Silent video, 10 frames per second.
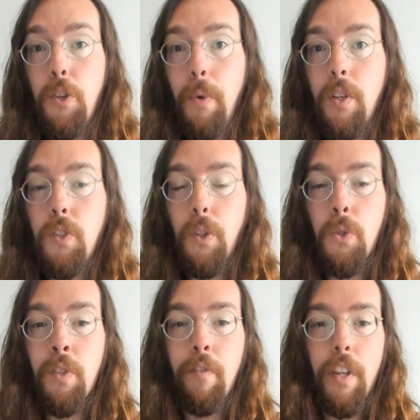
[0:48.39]
two
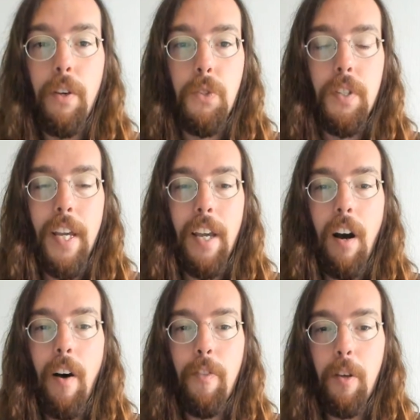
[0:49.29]
exclusive videos a day
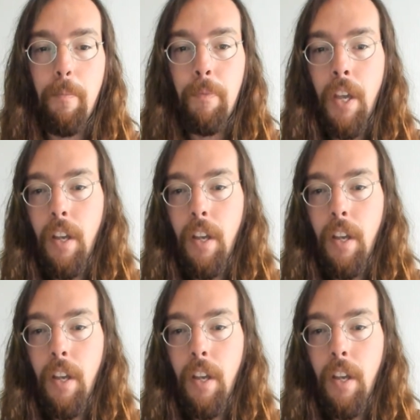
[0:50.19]
on them.